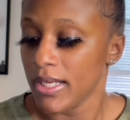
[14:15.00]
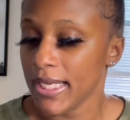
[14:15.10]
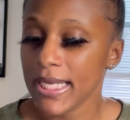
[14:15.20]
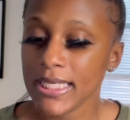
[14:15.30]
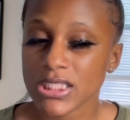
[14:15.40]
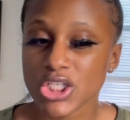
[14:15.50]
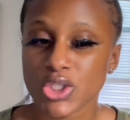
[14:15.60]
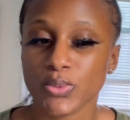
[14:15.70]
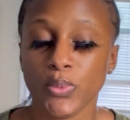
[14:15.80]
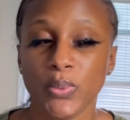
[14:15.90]
each,
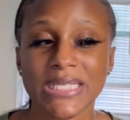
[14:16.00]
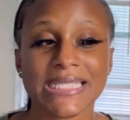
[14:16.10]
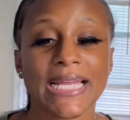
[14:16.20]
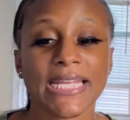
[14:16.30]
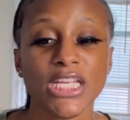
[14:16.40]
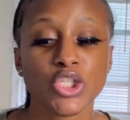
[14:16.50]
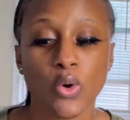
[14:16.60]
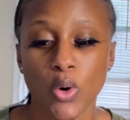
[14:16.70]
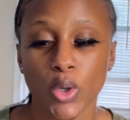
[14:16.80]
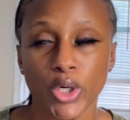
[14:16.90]
we said each
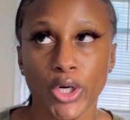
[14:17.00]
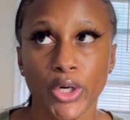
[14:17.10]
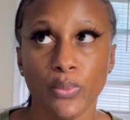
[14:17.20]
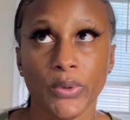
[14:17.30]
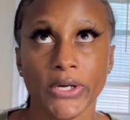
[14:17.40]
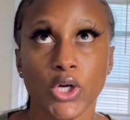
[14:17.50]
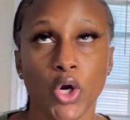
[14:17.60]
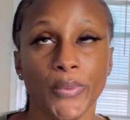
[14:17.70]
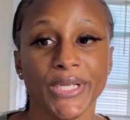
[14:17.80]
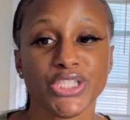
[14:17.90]
quarter, we're
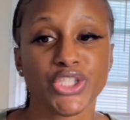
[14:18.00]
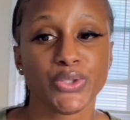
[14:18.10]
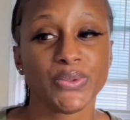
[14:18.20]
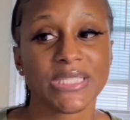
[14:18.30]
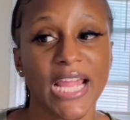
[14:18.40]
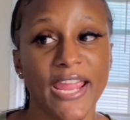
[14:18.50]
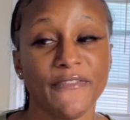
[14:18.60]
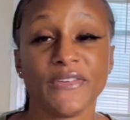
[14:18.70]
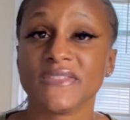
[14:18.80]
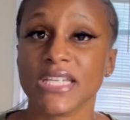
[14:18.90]
going to say
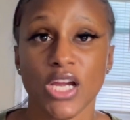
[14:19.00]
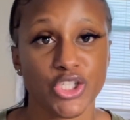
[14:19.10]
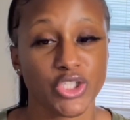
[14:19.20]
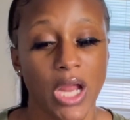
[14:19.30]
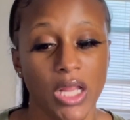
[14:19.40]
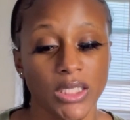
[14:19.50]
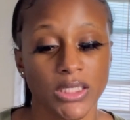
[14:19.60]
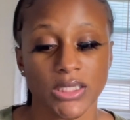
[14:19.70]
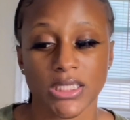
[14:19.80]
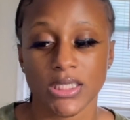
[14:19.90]
fifteen hundred
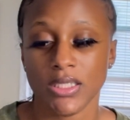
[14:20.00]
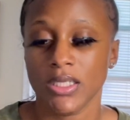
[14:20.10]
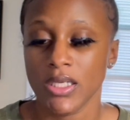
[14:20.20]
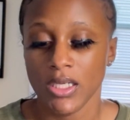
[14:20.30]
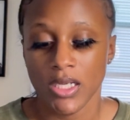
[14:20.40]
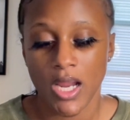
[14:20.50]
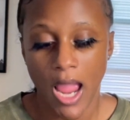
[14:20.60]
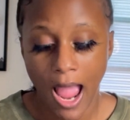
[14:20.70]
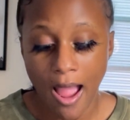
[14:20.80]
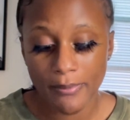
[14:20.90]
dollars.
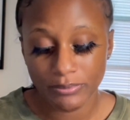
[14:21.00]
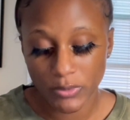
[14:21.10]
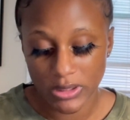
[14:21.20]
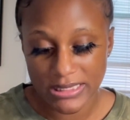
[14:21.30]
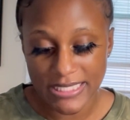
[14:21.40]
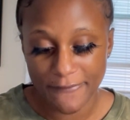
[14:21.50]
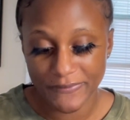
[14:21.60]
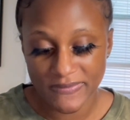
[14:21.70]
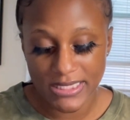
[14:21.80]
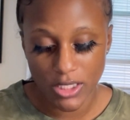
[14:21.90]
I'm going to say
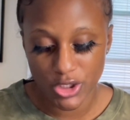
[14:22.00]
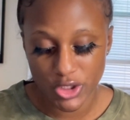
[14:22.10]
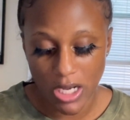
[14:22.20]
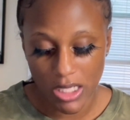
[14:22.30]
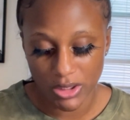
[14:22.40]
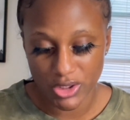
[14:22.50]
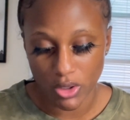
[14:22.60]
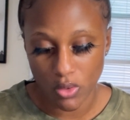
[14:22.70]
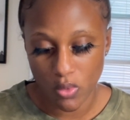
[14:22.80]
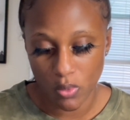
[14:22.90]
fifteen hundred dollars
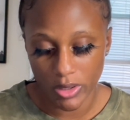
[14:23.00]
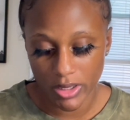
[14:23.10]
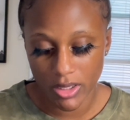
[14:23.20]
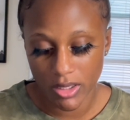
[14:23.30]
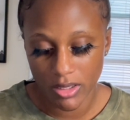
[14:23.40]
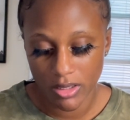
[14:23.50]
a quarter,